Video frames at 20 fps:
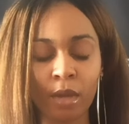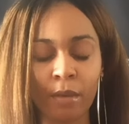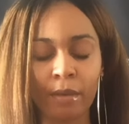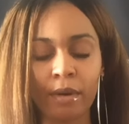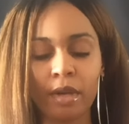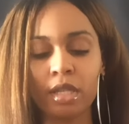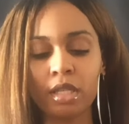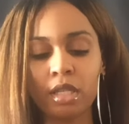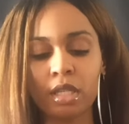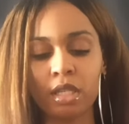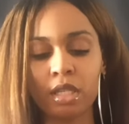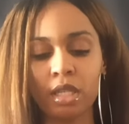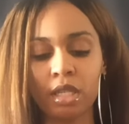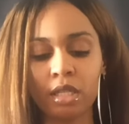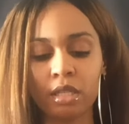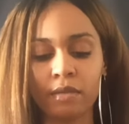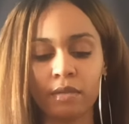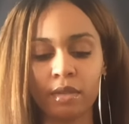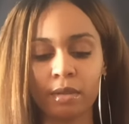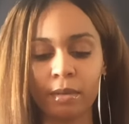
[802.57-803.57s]
Where's the
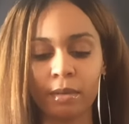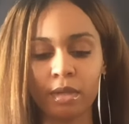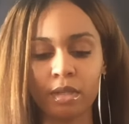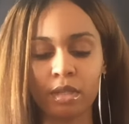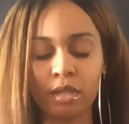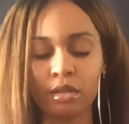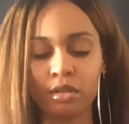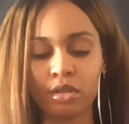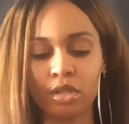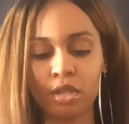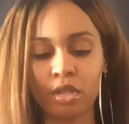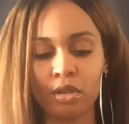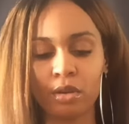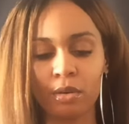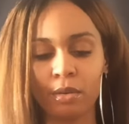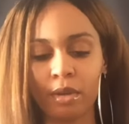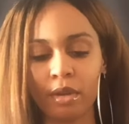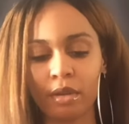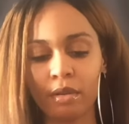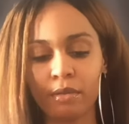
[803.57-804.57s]
Six of Swords energy
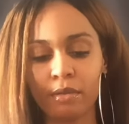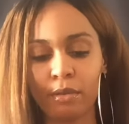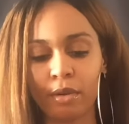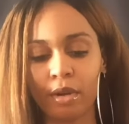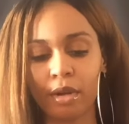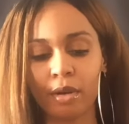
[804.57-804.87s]
going for